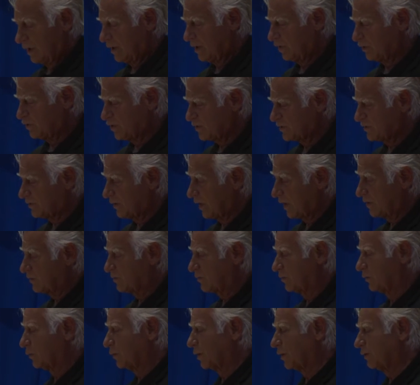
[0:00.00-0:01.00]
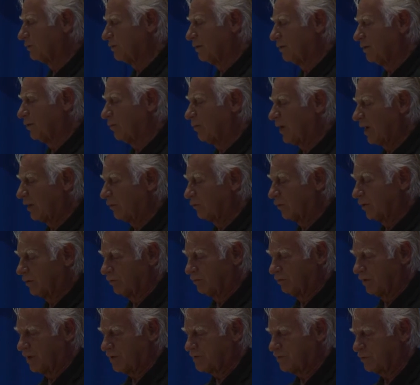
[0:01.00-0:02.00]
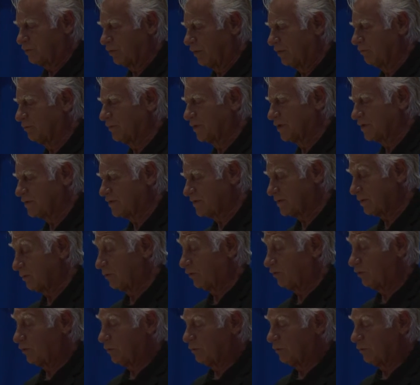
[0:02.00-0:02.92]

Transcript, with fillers: and just next door to the Mangrove Restaurant, which some of